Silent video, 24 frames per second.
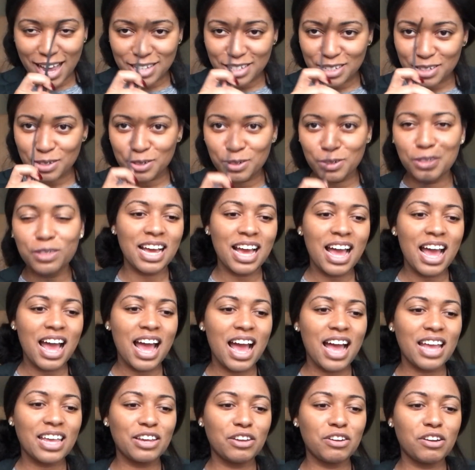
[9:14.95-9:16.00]
school.
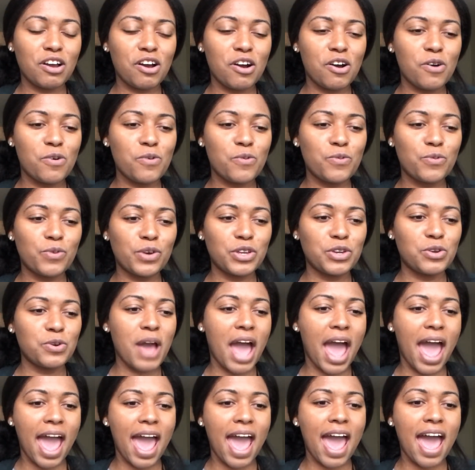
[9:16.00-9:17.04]
You know, when you
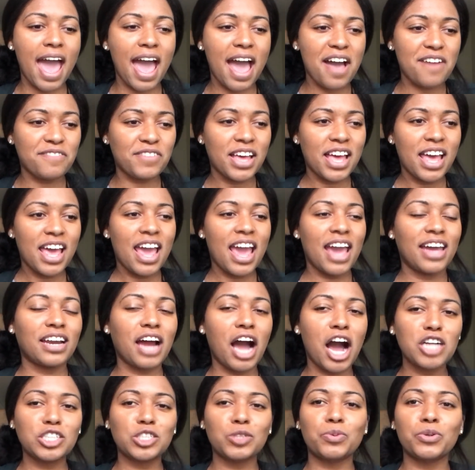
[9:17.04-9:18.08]
have
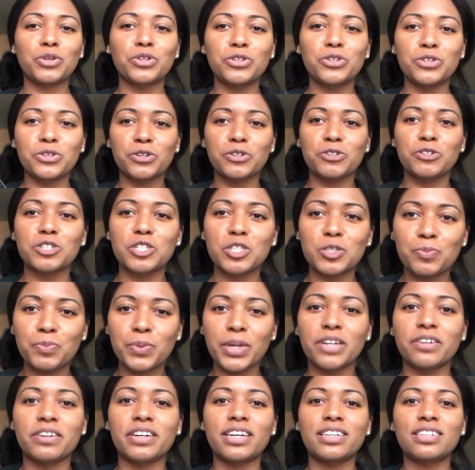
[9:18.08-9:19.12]
an entrepreneurial
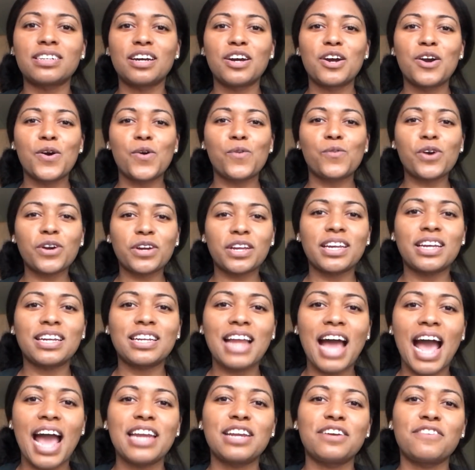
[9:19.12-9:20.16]
spirit working
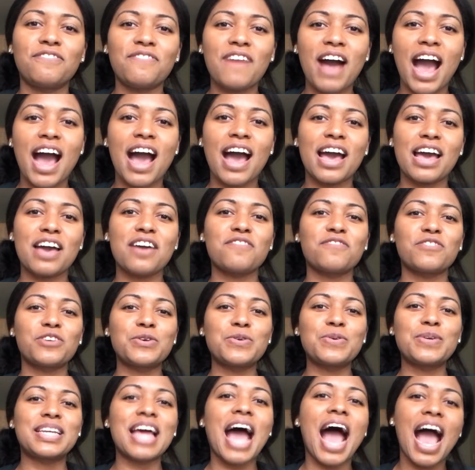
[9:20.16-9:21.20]
9 to 5,
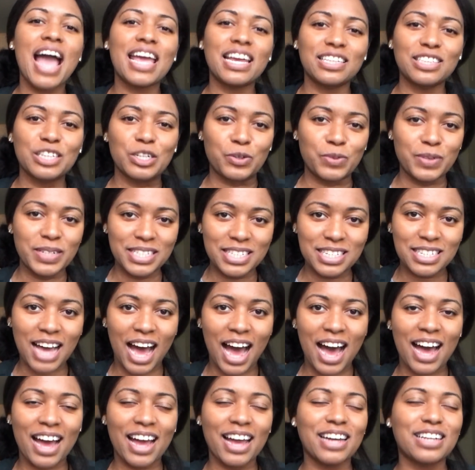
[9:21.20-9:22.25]
you die a little
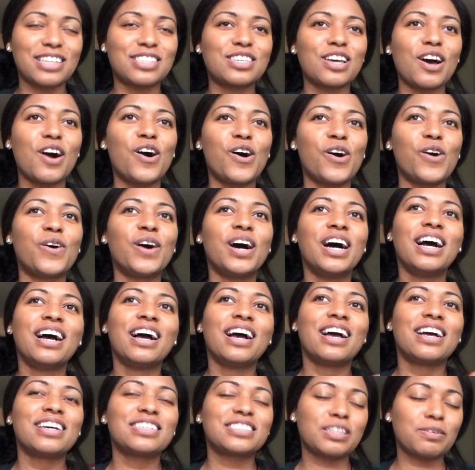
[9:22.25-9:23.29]
inside. So
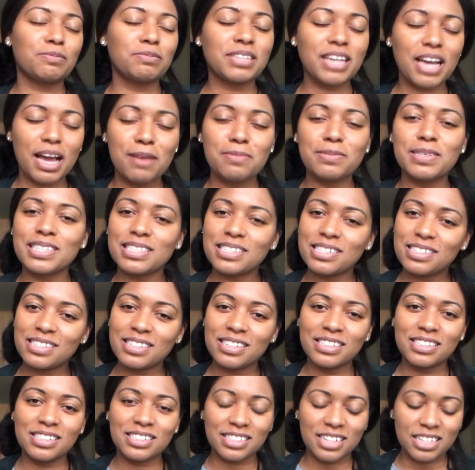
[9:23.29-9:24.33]
sometimes
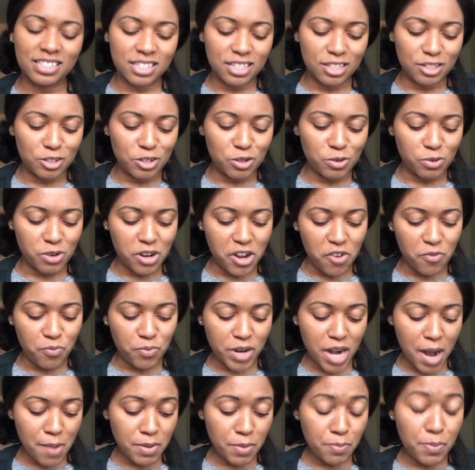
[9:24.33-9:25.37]
it's just a little rough,
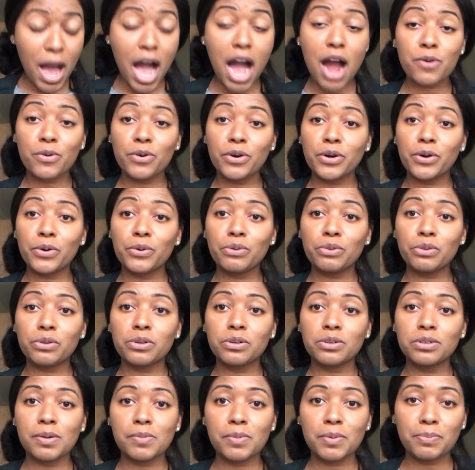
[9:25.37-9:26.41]
but I'm gonna power on
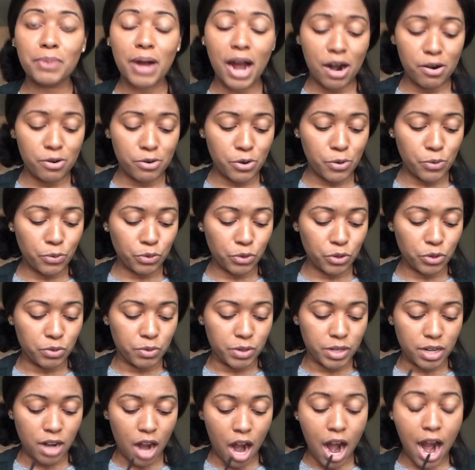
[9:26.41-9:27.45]
through.
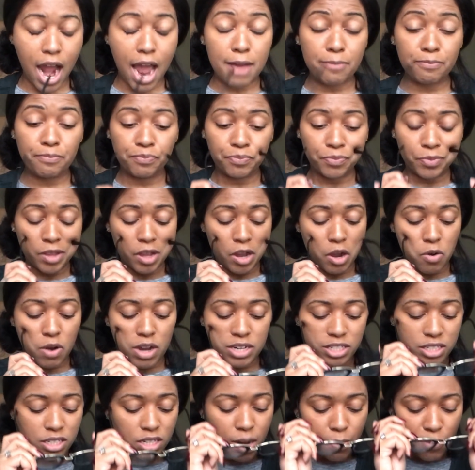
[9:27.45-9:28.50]
It. All right,
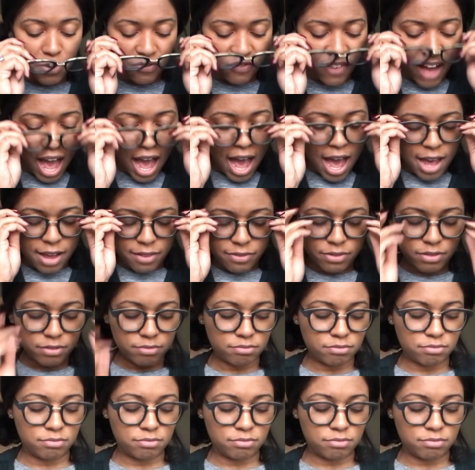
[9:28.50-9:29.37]
question number 5.